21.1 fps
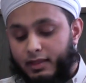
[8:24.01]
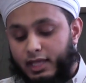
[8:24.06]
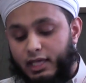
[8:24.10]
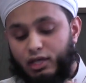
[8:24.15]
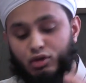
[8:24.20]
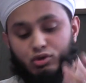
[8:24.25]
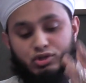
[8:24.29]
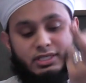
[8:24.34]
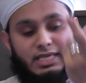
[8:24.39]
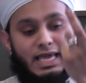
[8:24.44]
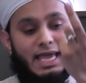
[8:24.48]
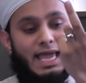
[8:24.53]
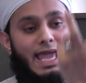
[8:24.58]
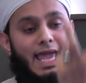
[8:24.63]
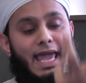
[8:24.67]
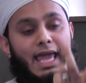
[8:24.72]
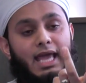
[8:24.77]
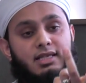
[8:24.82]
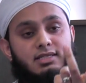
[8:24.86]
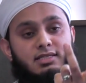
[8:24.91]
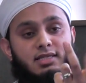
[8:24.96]
they used to get
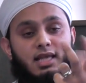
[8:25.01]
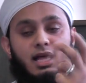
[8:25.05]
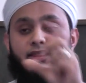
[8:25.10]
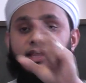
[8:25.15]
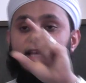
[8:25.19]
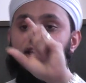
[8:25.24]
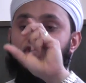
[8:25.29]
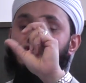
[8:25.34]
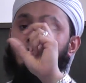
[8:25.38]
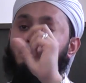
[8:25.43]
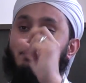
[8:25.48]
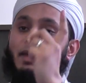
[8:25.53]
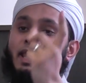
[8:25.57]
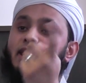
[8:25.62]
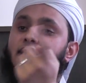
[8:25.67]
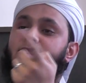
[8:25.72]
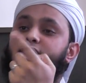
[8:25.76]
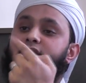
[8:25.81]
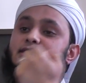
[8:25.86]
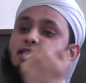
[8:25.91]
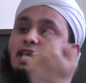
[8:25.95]
eggs and they used to
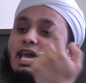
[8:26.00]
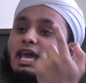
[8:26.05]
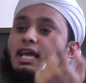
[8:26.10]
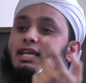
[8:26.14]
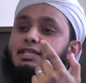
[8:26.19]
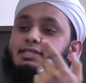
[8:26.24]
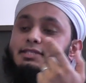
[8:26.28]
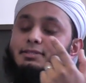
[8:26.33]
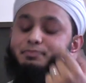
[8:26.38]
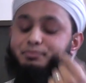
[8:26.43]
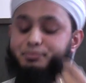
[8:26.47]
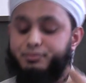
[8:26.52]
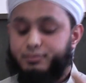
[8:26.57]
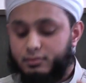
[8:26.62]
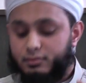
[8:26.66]
paint these eggs